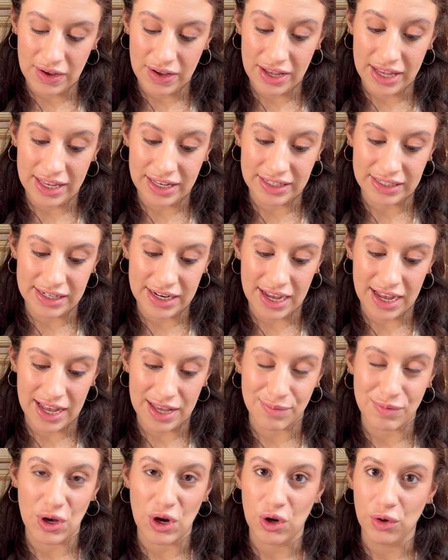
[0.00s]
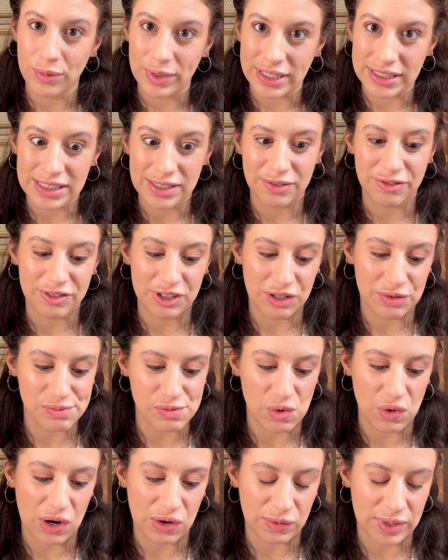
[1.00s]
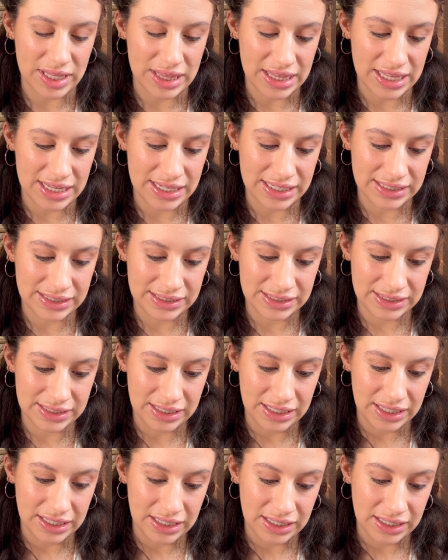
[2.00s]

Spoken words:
and I'm hoping to film more with this.